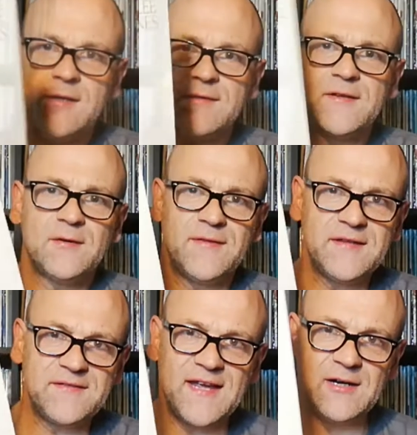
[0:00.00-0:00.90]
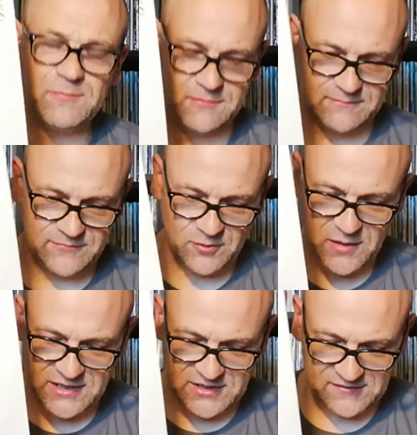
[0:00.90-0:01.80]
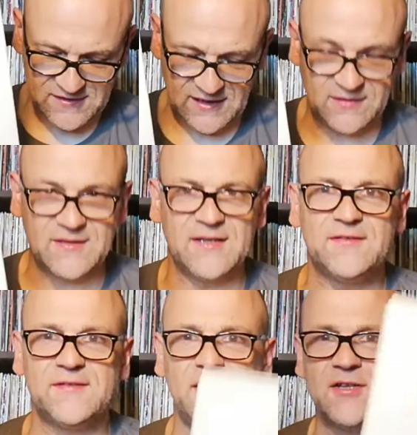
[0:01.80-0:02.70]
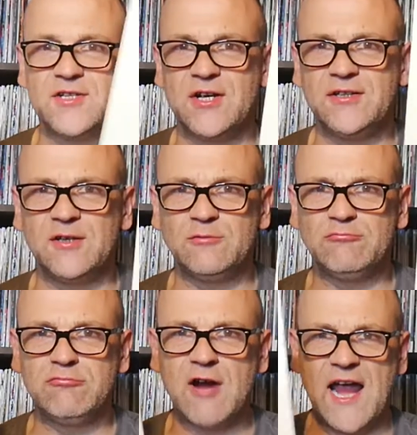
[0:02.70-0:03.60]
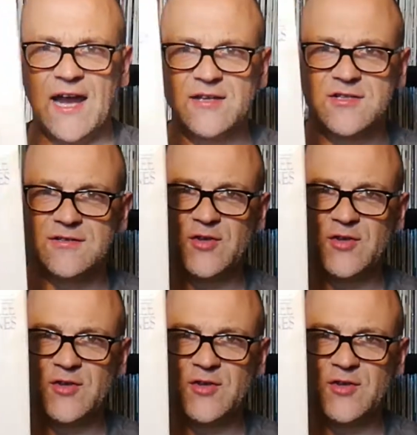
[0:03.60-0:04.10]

So this album, the way she sings, is such a direct